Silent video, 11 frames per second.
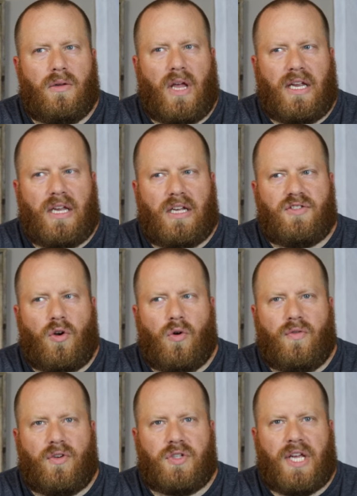like it's
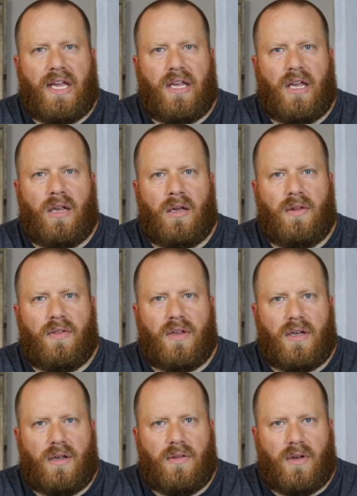overtaking
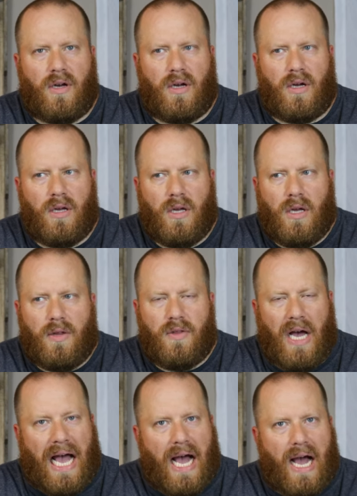the
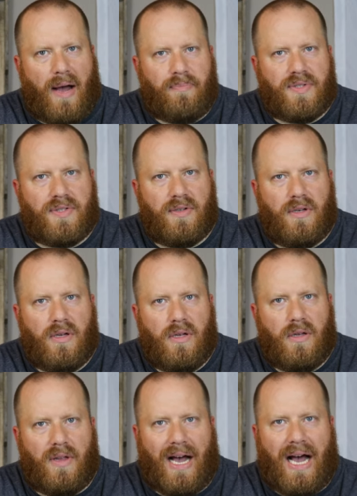hops,
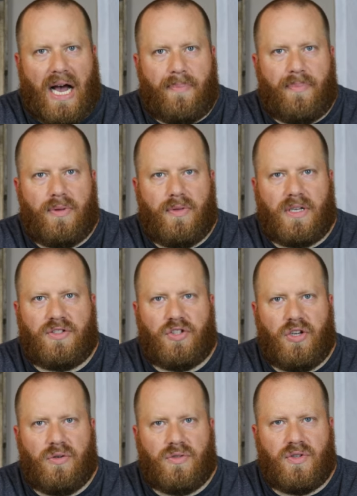the hop that's
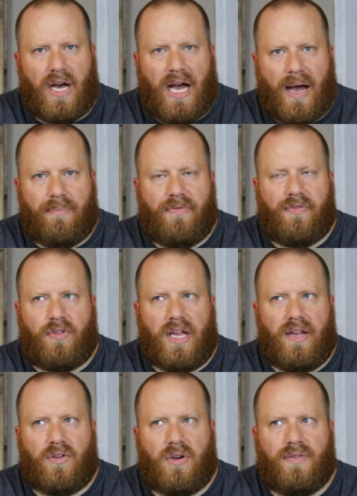used, the hop
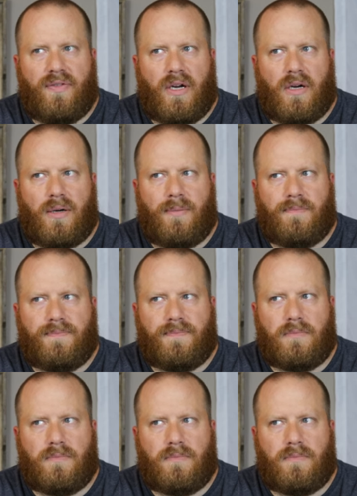flavor in there,